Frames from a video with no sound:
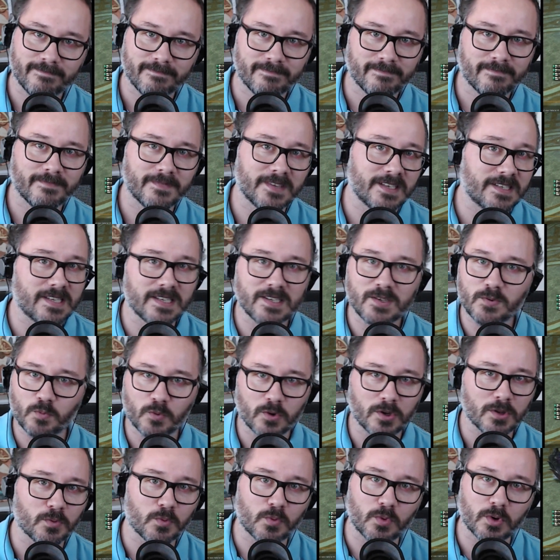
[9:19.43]
This isn't
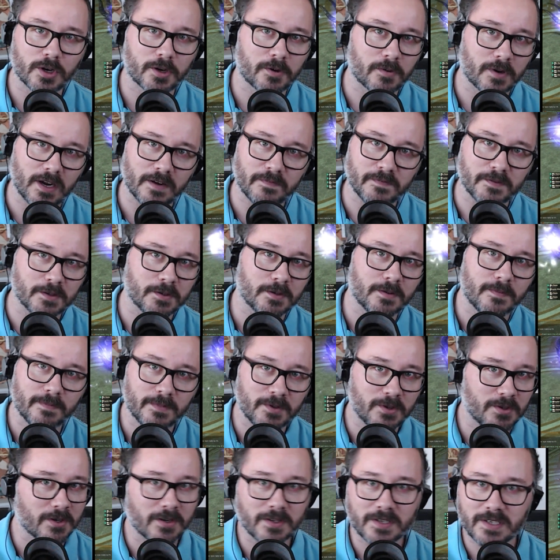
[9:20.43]
World of Warcraft, dude.
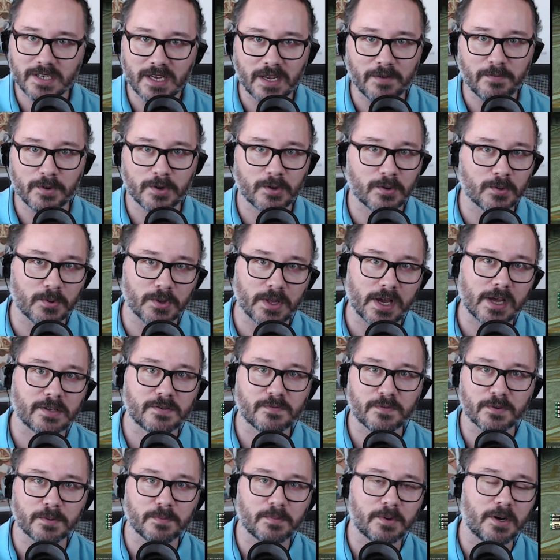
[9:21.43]
You don't save your cooldowns
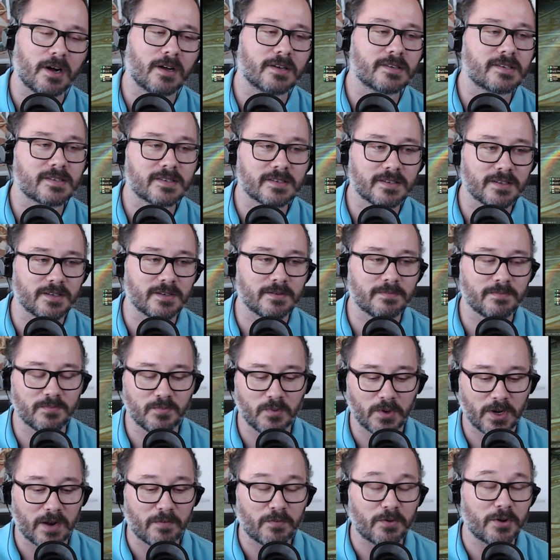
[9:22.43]
for the boss.
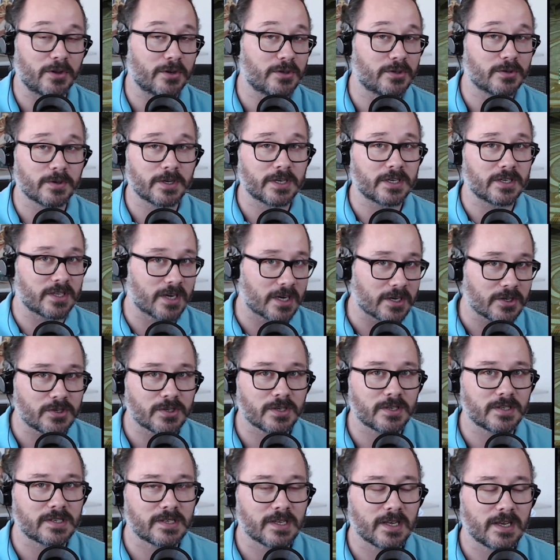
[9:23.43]
Whenever you're doing
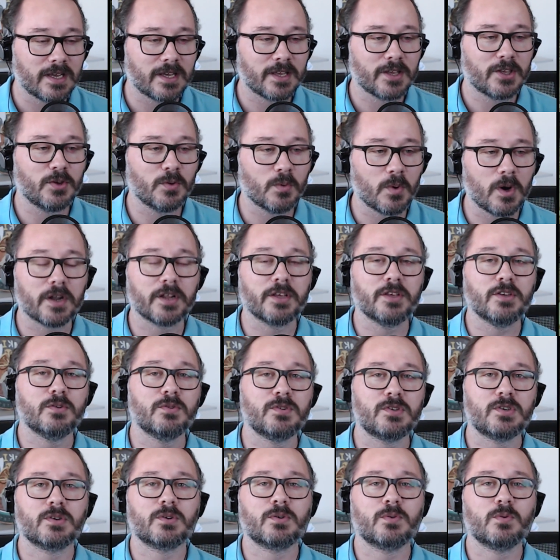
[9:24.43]
dungeons, you want to
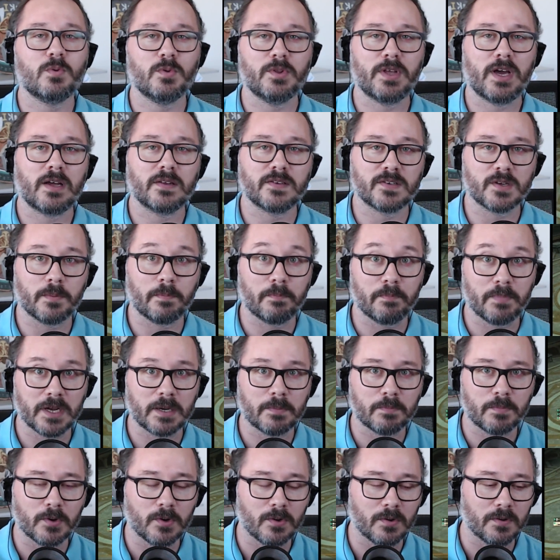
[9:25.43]
use your cooldowns on
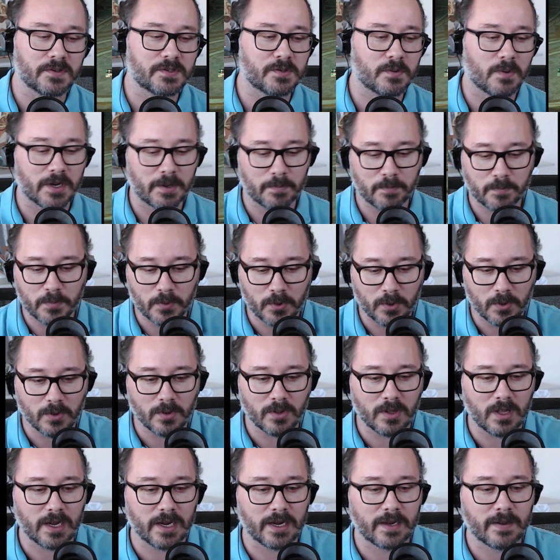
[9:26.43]
big pulls. You want to pull,
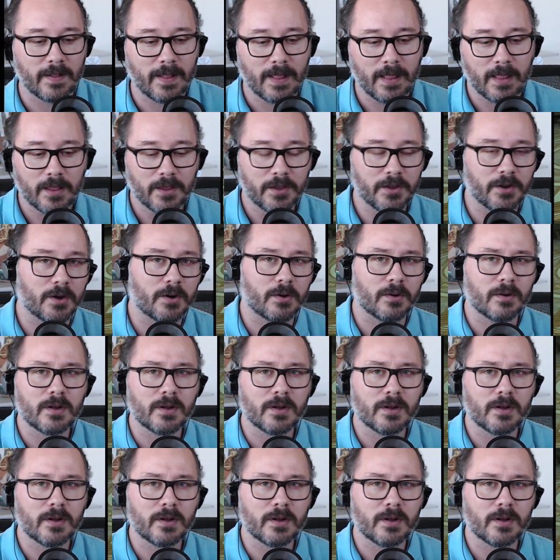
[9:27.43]
like, you know,